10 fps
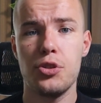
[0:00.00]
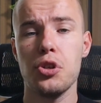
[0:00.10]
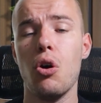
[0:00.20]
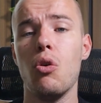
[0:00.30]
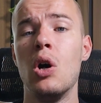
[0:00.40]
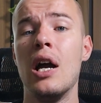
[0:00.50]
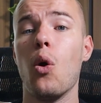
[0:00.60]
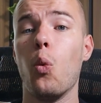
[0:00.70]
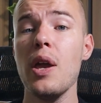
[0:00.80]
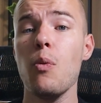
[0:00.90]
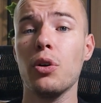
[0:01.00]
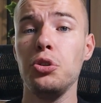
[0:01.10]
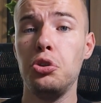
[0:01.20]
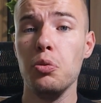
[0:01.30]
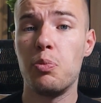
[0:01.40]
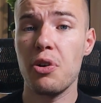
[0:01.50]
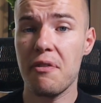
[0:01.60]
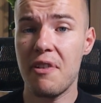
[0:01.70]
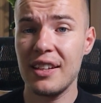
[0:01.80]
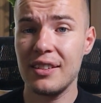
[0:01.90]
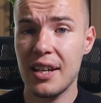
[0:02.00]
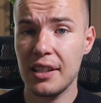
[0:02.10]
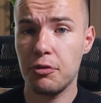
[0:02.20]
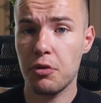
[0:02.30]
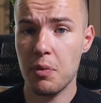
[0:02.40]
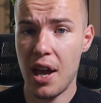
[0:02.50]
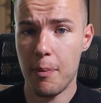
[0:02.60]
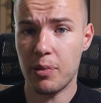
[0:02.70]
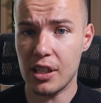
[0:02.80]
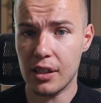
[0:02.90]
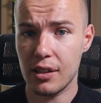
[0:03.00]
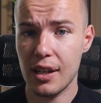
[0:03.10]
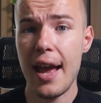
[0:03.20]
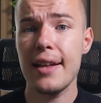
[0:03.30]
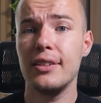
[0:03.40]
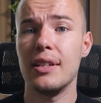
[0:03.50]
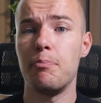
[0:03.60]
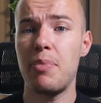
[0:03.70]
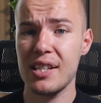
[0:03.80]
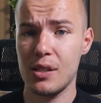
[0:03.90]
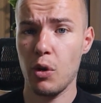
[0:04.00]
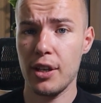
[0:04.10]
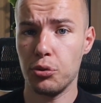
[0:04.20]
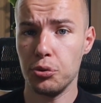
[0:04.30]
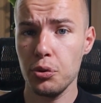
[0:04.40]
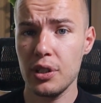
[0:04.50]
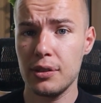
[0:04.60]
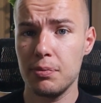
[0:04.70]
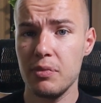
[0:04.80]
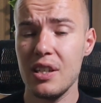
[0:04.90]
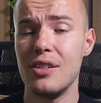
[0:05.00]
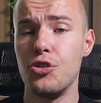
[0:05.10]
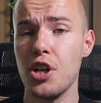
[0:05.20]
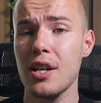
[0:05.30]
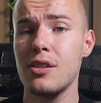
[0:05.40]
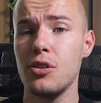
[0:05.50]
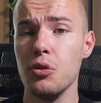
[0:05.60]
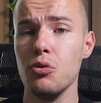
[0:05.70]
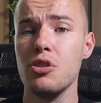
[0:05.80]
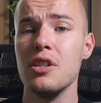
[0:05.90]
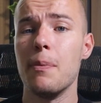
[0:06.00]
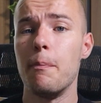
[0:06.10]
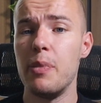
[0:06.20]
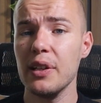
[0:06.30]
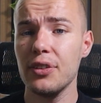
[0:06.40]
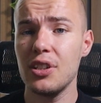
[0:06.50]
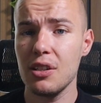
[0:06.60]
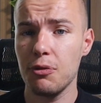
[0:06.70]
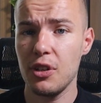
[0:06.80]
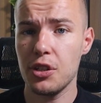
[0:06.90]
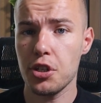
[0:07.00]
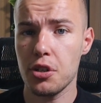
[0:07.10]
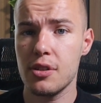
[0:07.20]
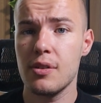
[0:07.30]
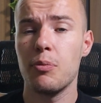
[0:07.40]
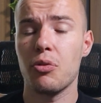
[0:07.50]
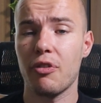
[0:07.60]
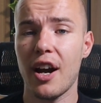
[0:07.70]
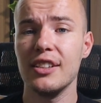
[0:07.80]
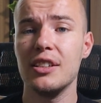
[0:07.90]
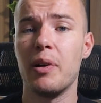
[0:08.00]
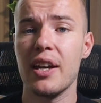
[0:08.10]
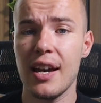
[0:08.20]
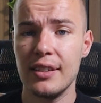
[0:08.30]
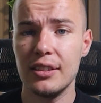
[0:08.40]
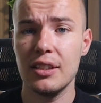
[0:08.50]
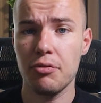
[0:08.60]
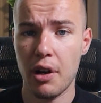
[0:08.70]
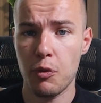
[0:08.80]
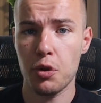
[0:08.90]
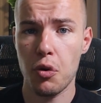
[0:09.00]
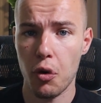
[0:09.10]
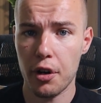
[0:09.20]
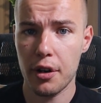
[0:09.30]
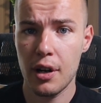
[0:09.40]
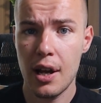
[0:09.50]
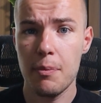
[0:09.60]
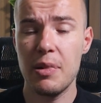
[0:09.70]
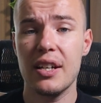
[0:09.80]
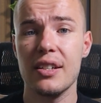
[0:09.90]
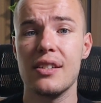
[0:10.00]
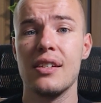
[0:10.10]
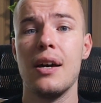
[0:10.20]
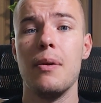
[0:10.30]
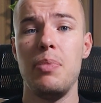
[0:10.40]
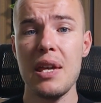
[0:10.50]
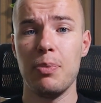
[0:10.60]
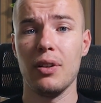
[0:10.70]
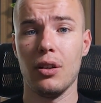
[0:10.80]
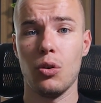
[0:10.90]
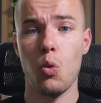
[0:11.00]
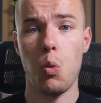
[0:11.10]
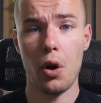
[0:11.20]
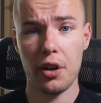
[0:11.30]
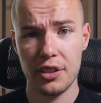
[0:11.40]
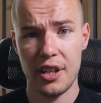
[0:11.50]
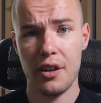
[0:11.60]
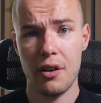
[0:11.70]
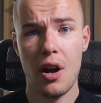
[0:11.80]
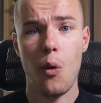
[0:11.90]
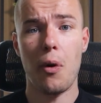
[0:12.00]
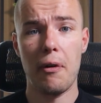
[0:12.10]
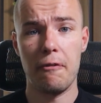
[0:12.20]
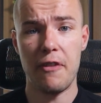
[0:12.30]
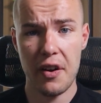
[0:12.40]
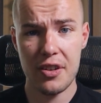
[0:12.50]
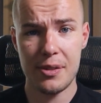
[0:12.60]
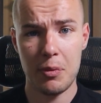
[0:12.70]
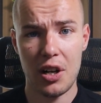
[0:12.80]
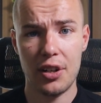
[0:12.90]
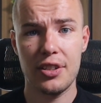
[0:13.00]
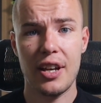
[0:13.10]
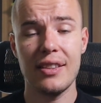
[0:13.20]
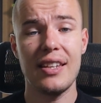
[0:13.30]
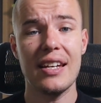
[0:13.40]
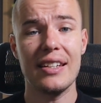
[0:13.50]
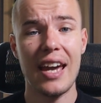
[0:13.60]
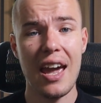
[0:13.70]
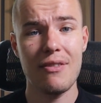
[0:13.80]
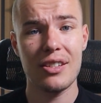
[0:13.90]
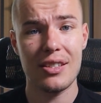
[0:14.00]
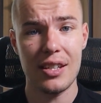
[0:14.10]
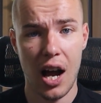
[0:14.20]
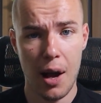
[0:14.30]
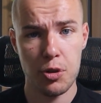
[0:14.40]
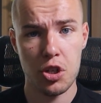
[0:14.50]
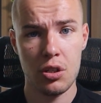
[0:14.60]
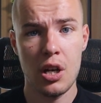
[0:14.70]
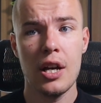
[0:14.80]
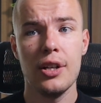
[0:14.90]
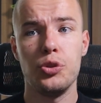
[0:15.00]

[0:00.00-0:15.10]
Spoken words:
So we want to prevent that from happening, and the best way to do it is just use built-in features provided by Entity Framework Core. Because people who worked there were very smart and they gave us the option